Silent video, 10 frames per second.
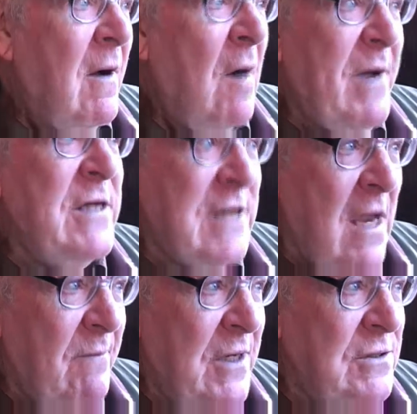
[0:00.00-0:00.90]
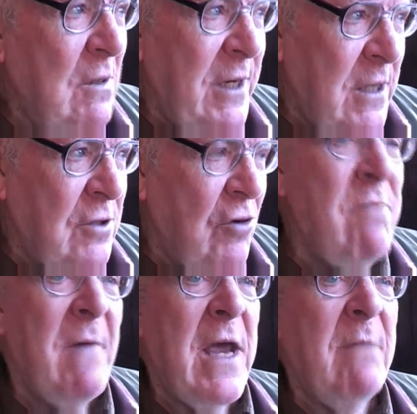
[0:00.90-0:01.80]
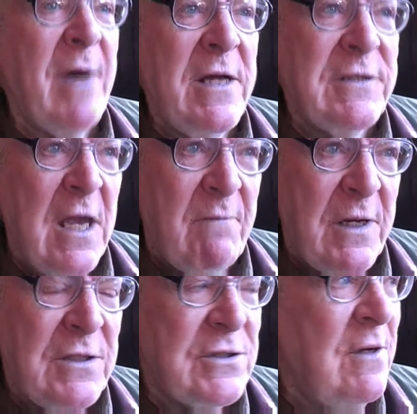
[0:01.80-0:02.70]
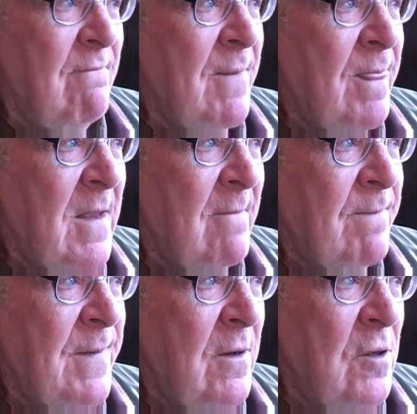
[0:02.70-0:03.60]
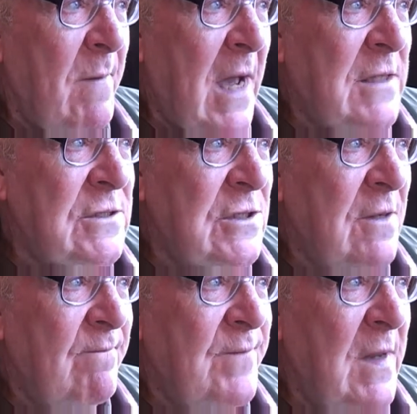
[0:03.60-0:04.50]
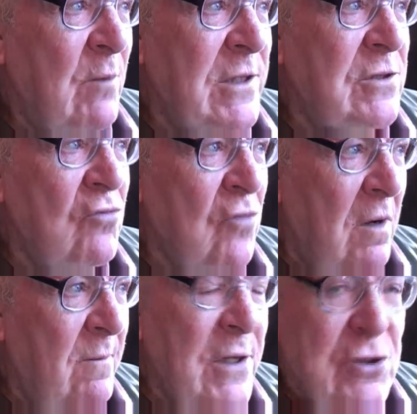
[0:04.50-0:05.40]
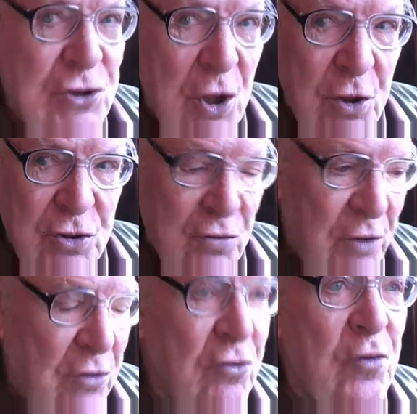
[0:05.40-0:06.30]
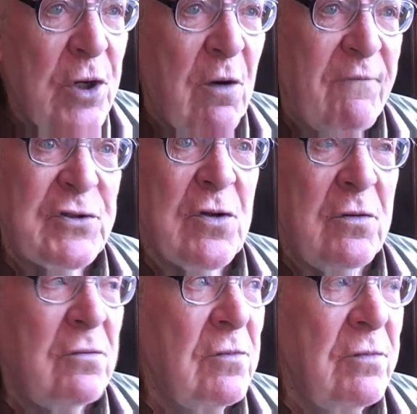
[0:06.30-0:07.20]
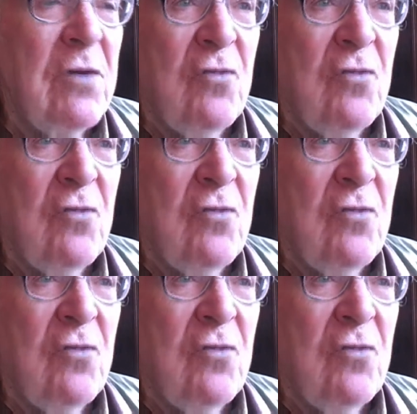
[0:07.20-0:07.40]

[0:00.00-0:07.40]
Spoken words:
I paid tenpence. I went to the Green Man, paid tenpence on a bus, and went to a big church recruiting office near